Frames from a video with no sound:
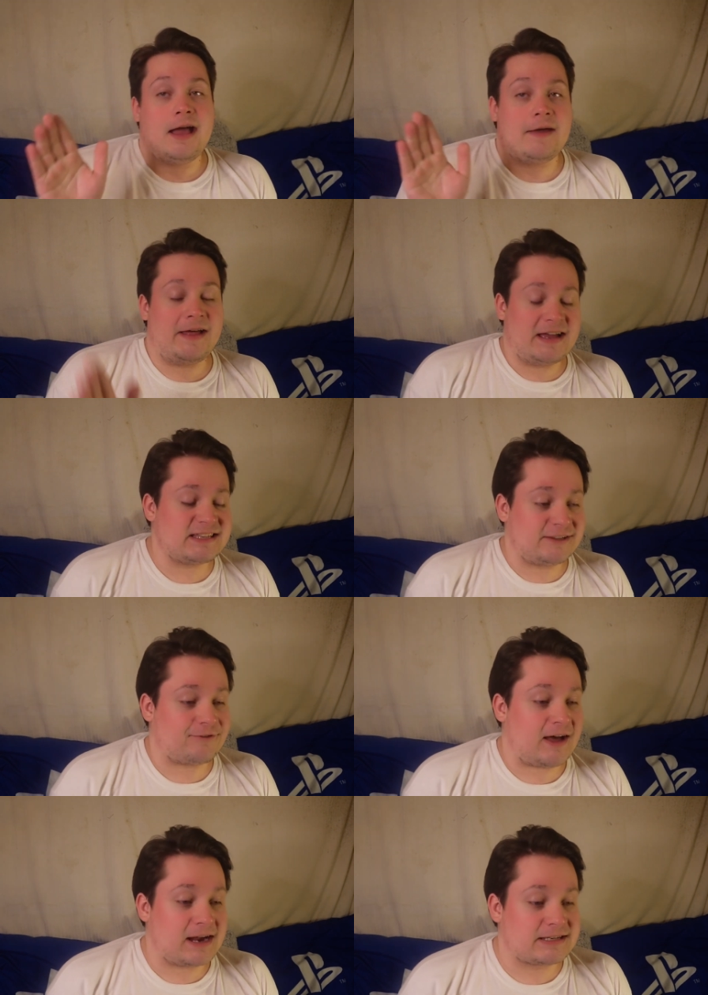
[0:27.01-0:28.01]
and that is the
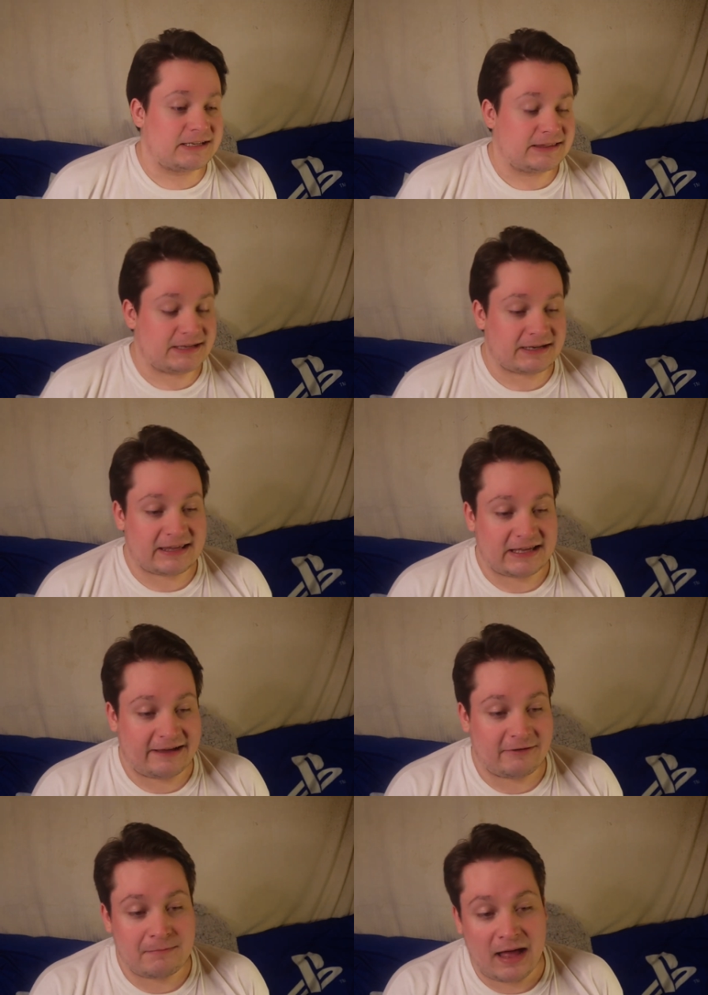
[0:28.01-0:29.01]
fact that
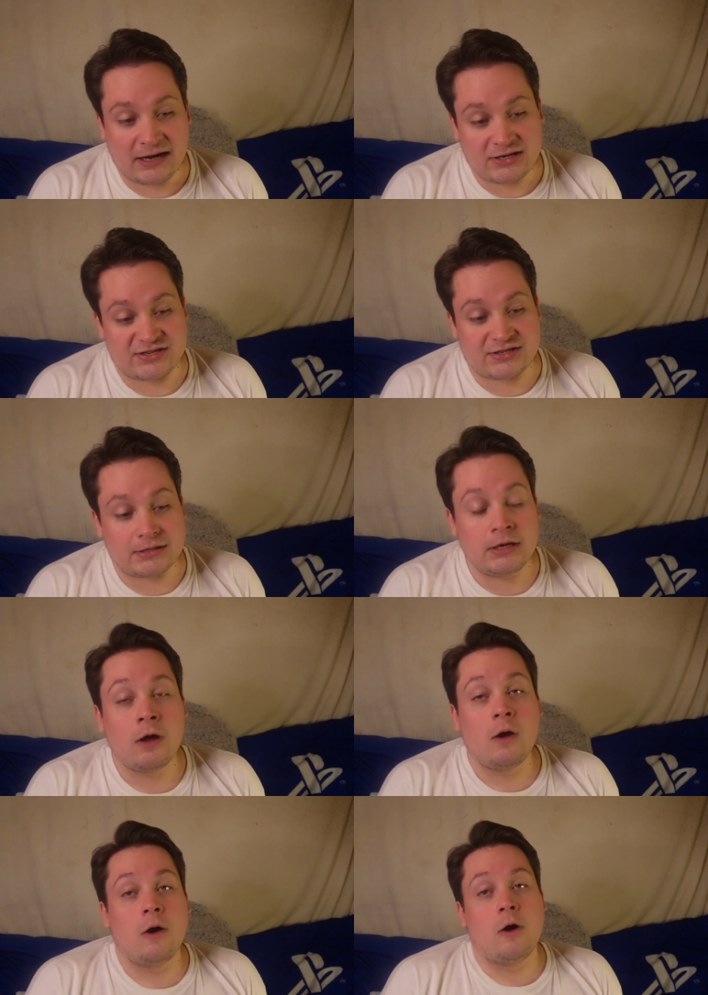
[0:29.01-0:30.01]
Kevin Magnussen
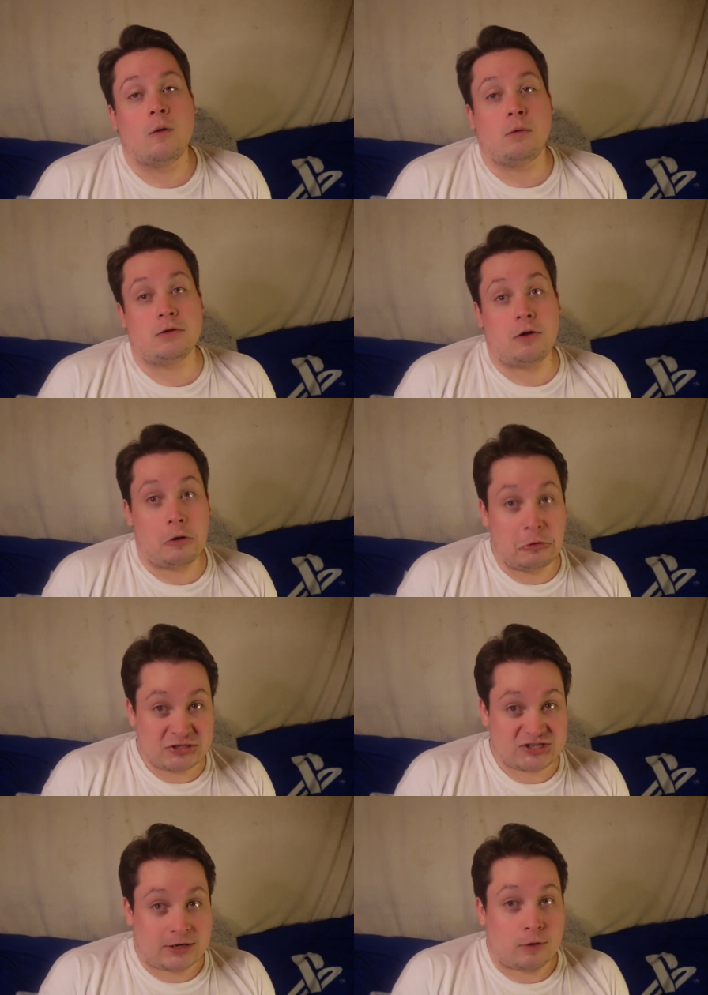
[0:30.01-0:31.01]
will
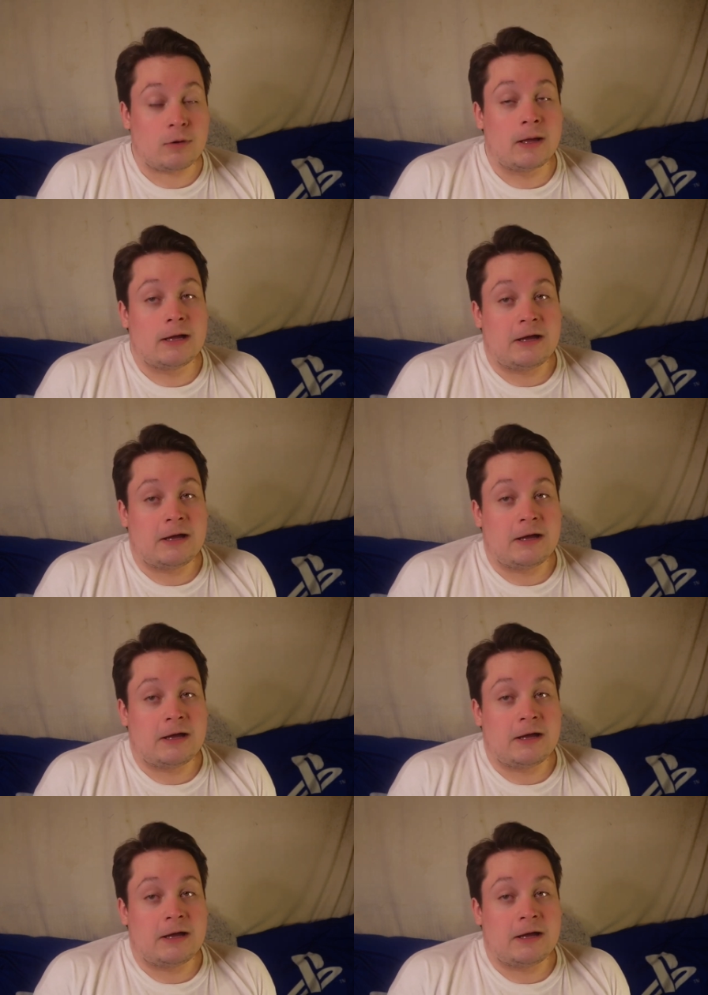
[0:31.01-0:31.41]
also